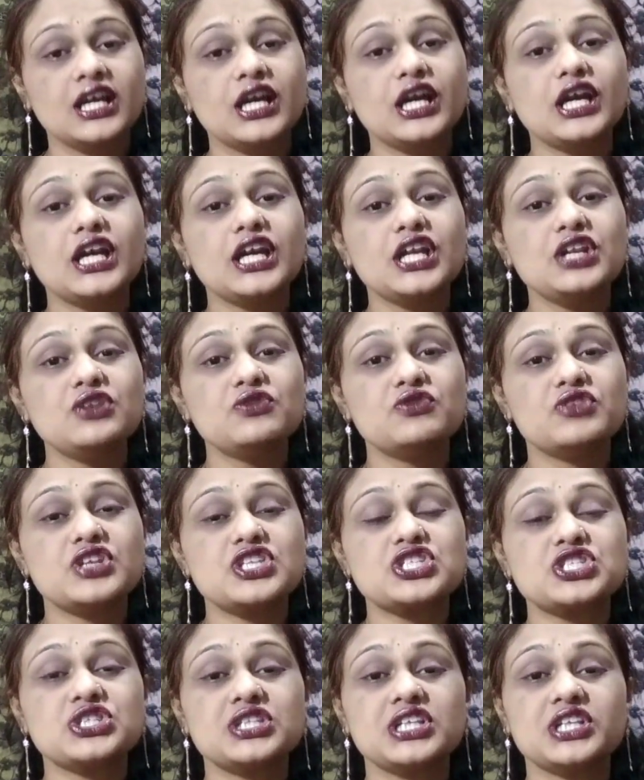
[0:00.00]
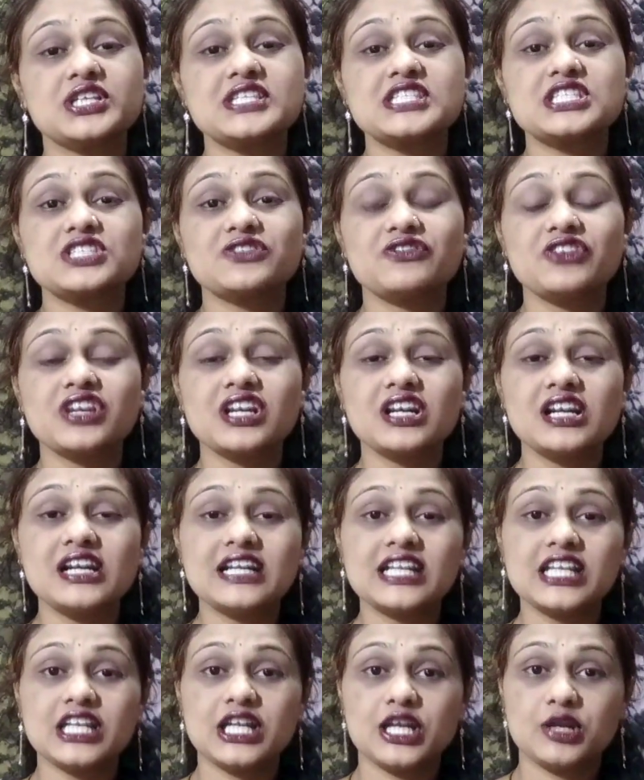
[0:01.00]
in which there is
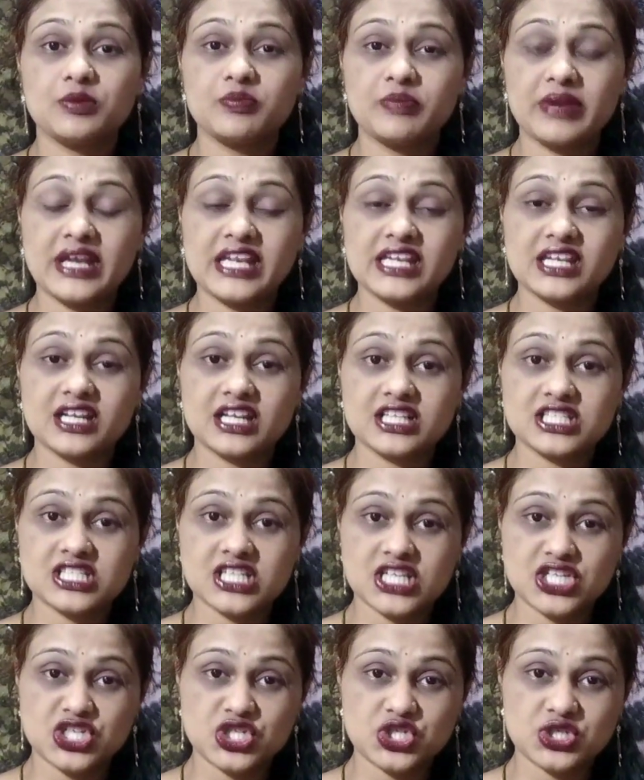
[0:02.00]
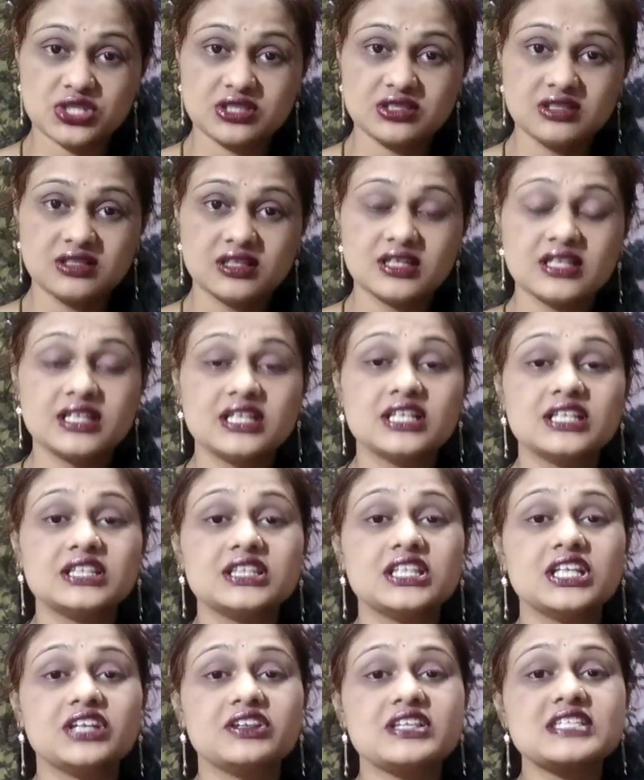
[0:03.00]
difficulty in paying attention.
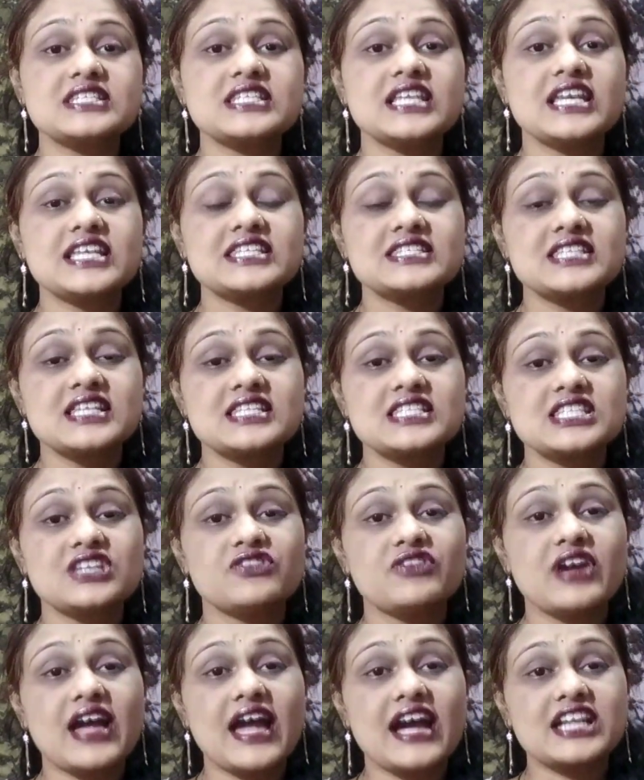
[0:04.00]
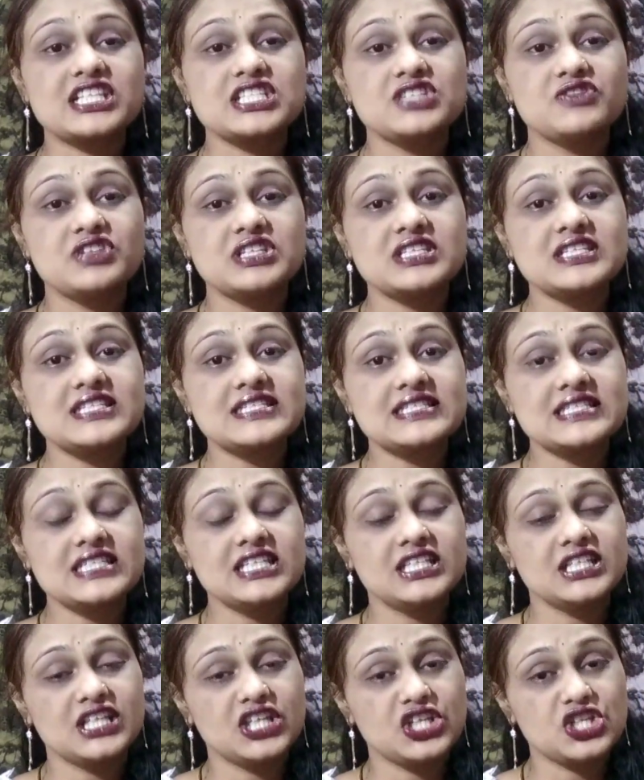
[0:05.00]
There is excessive activity
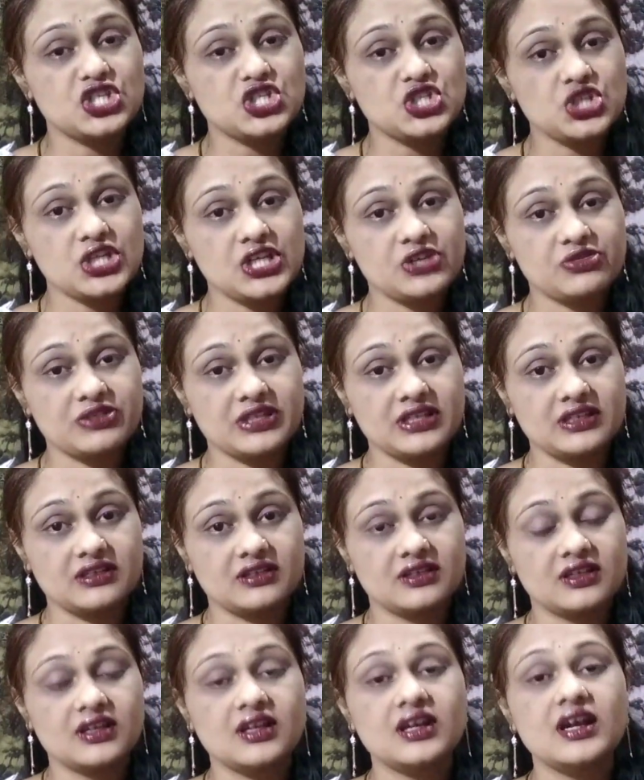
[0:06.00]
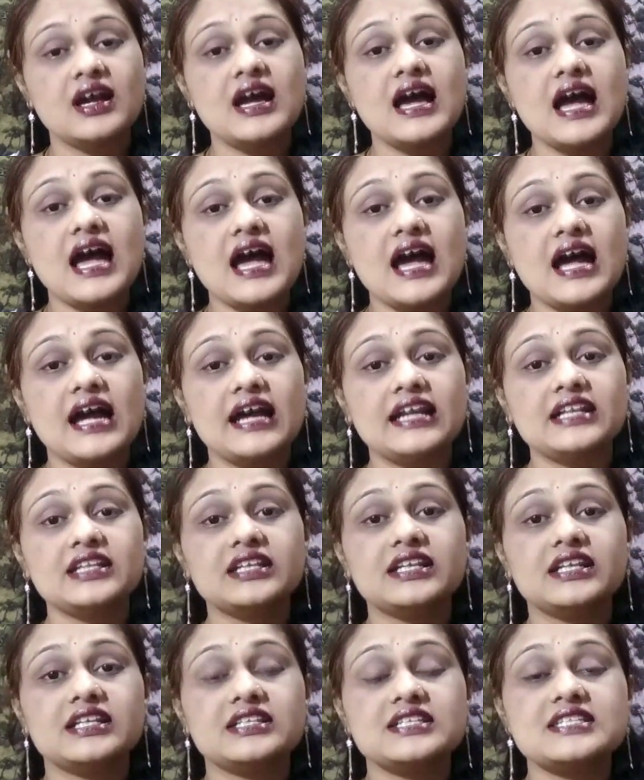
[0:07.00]
seen in children, and
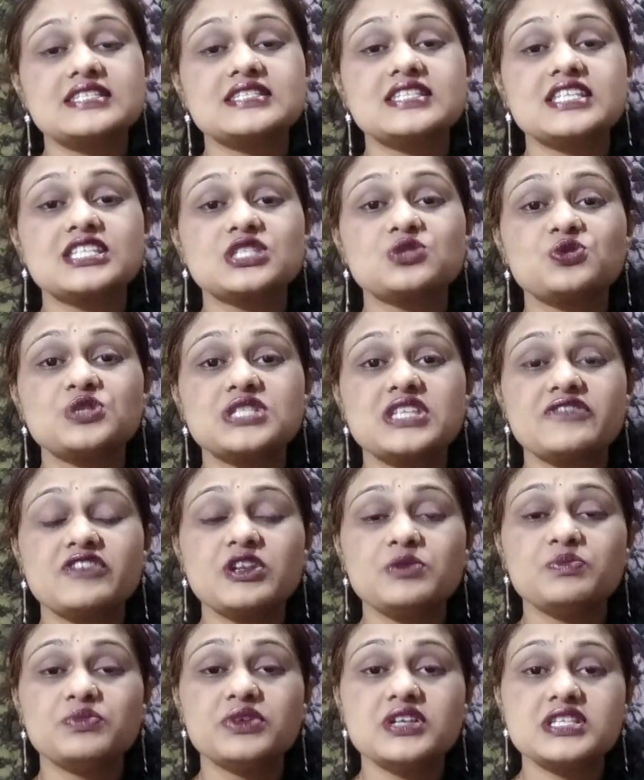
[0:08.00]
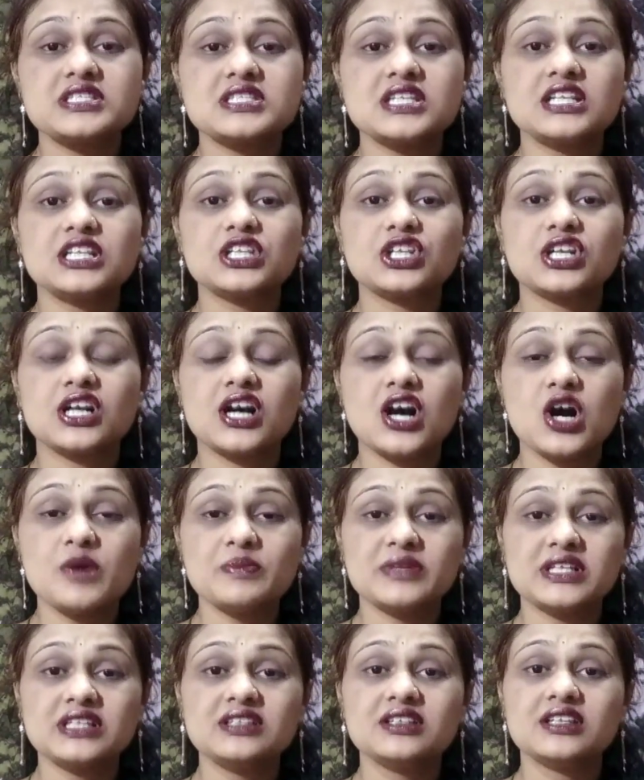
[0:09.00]
it is 6 to 7%
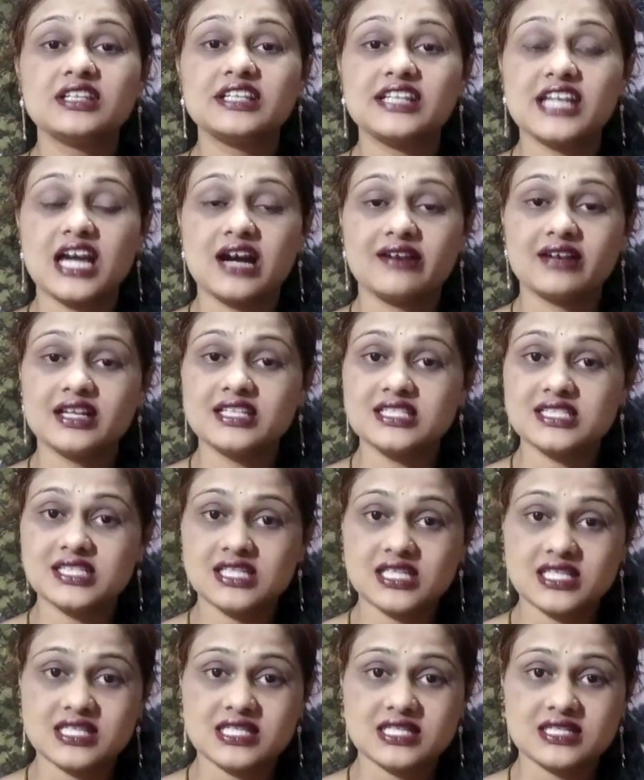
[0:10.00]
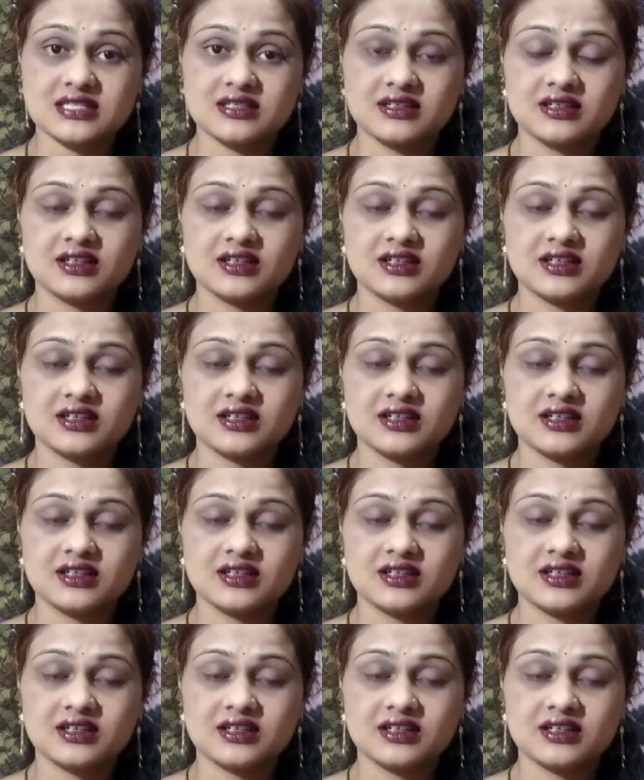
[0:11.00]
common nowadays.